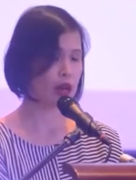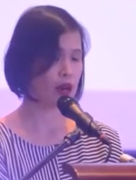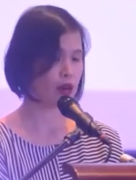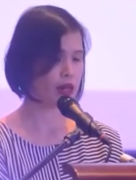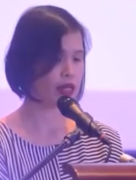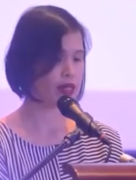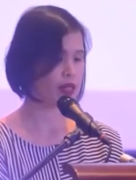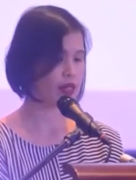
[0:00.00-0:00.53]

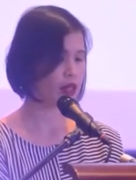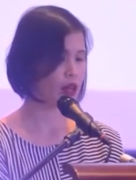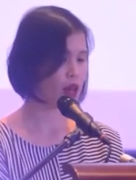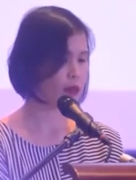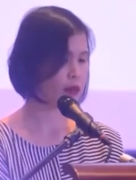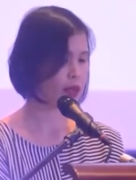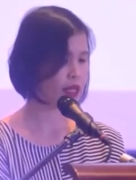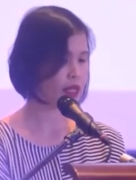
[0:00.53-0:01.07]
now is a
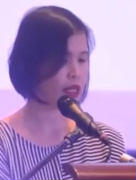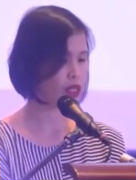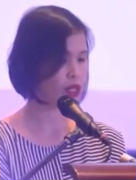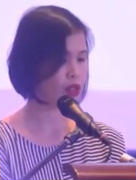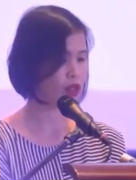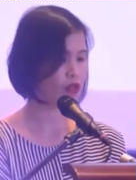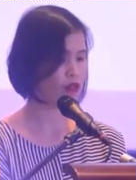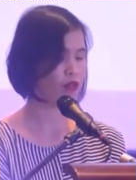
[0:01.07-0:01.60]

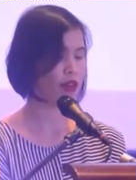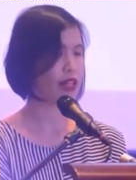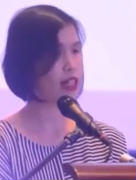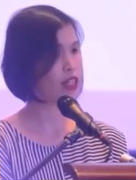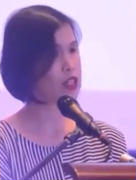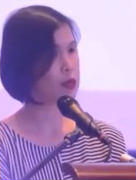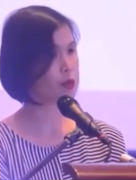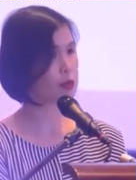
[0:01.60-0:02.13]
combination of
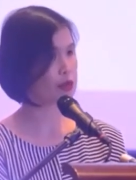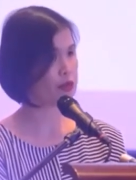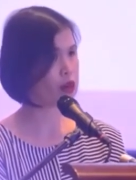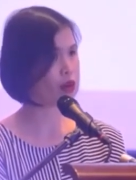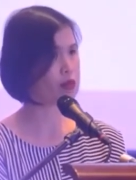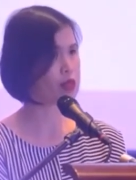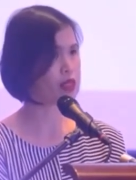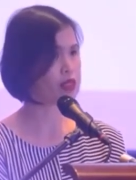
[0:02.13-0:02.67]
financial
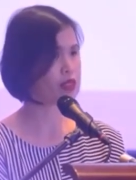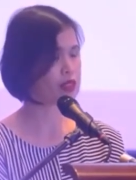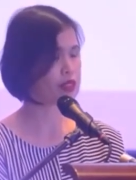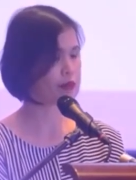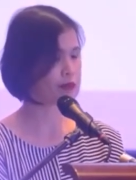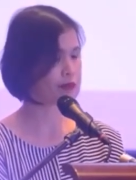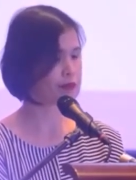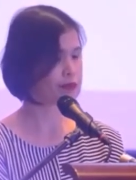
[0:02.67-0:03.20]
performance,